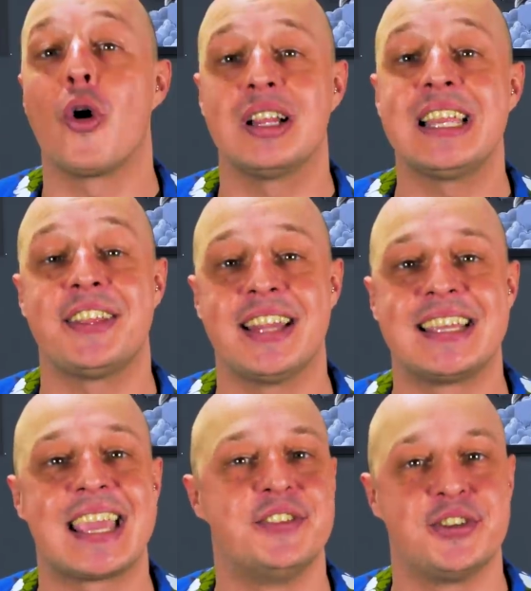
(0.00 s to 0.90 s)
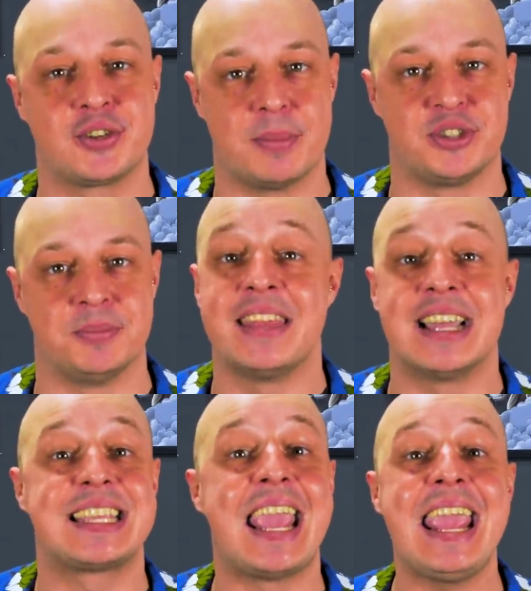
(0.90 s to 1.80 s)
or click the link in the description.
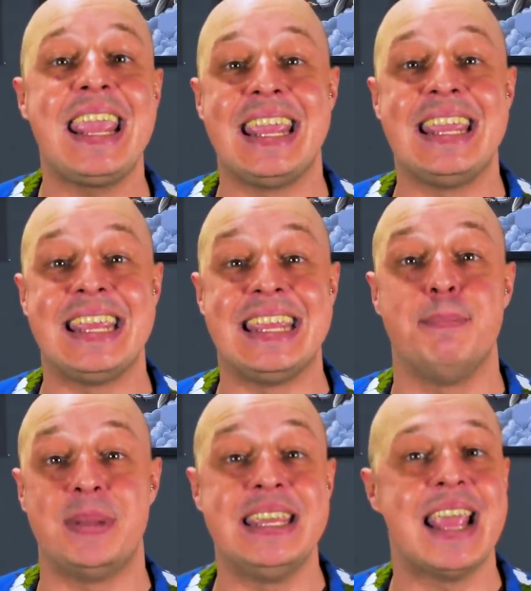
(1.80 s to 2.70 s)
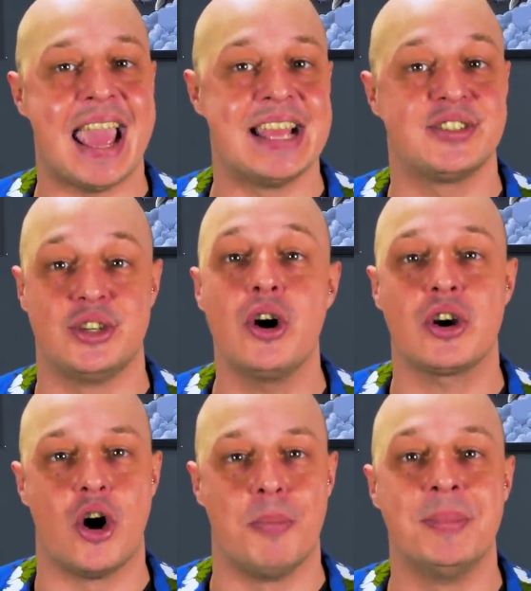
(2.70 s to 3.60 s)
That's K E E P S
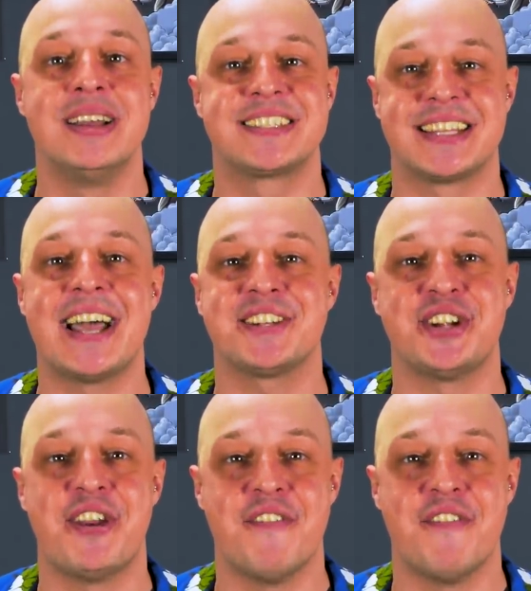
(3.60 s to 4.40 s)
dot com slash